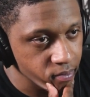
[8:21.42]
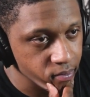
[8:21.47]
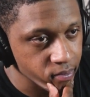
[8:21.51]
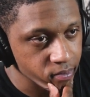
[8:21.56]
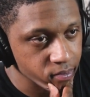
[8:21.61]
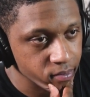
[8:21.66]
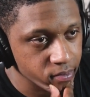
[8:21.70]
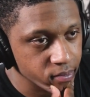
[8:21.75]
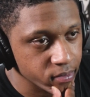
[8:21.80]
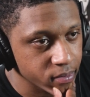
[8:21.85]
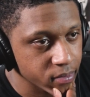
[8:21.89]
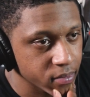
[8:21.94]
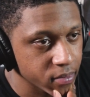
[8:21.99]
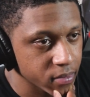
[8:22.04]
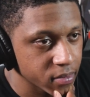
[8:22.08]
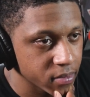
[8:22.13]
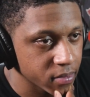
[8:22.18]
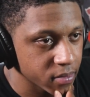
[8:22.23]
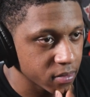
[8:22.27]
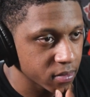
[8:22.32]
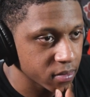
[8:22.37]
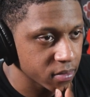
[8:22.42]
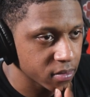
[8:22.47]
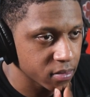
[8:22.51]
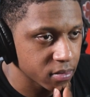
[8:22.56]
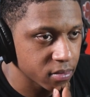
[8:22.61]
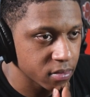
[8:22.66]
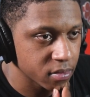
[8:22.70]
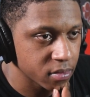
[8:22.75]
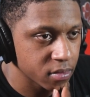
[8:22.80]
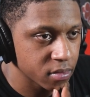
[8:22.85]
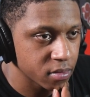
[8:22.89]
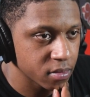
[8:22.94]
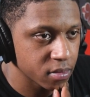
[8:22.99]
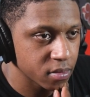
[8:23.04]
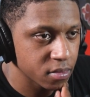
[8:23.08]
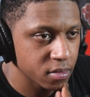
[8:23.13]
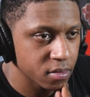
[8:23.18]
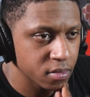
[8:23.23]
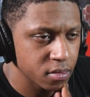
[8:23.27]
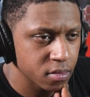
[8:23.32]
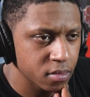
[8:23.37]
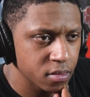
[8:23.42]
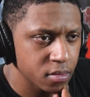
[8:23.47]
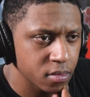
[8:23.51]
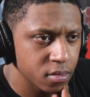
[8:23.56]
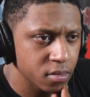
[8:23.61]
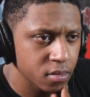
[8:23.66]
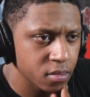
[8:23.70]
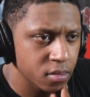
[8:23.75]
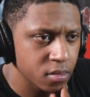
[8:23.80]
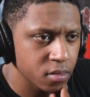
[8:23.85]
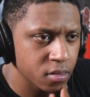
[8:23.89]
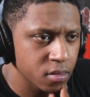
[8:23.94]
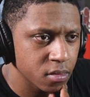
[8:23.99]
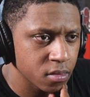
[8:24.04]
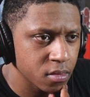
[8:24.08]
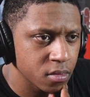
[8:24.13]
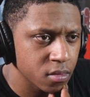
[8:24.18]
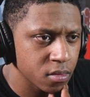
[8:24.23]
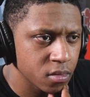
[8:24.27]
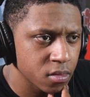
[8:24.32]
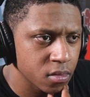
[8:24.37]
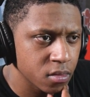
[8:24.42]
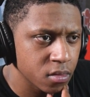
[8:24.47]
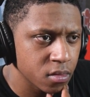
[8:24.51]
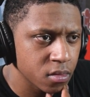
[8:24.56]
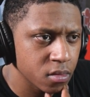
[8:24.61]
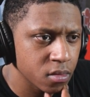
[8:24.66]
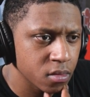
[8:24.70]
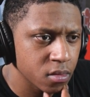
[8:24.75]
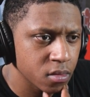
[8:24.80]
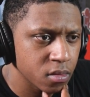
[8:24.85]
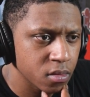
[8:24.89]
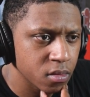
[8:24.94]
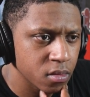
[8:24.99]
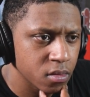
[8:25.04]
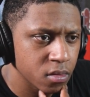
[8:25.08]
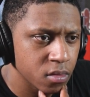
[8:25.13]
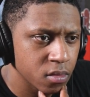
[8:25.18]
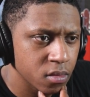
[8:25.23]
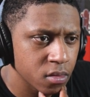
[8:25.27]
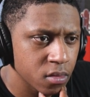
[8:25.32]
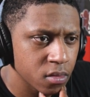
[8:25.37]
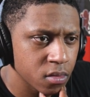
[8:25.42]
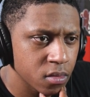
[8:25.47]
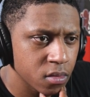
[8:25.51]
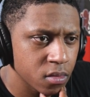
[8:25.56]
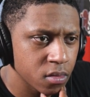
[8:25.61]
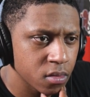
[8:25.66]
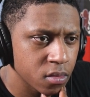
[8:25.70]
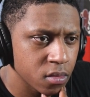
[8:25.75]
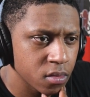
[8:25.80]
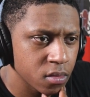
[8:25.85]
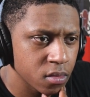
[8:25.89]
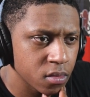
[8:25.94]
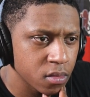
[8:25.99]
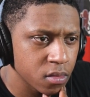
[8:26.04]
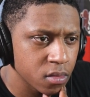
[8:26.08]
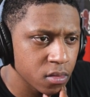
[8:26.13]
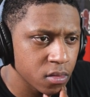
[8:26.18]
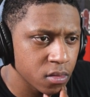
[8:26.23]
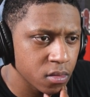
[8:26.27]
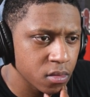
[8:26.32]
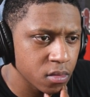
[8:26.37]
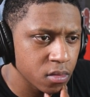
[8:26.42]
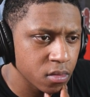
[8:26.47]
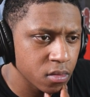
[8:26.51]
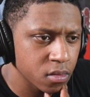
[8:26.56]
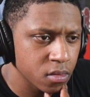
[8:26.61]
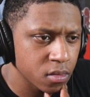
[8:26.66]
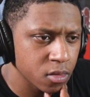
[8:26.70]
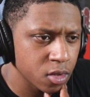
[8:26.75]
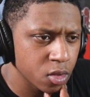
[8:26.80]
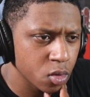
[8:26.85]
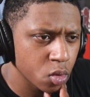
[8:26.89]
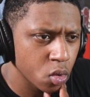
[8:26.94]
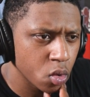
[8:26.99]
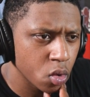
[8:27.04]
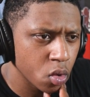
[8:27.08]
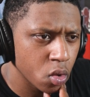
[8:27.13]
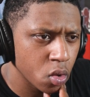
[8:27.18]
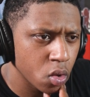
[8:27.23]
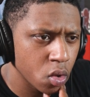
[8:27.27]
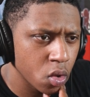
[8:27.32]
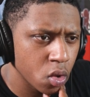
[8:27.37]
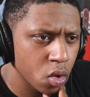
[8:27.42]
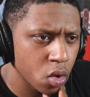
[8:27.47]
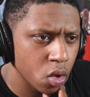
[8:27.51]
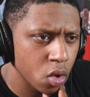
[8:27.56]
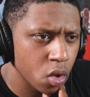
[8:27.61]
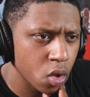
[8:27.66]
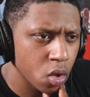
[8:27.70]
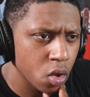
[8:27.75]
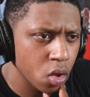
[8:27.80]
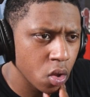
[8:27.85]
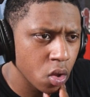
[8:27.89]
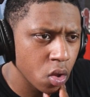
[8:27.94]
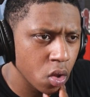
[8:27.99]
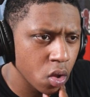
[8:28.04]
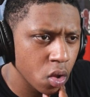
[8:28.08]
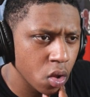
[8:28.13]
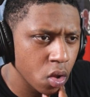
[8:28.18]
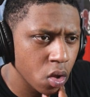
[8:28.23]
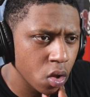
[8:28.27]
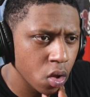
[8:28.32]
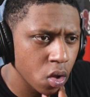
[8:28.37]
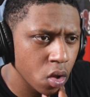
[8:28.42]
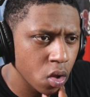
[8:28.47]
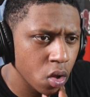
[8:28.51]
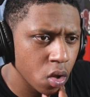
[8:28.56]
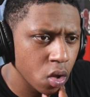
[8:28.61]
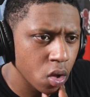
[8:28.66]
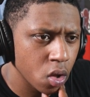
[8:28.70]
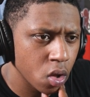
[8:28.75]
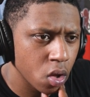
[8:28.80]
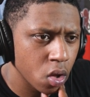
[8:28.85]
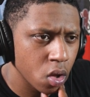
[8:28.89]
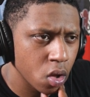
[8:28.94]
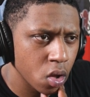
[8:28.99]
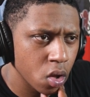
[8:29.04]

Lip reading: [no speech]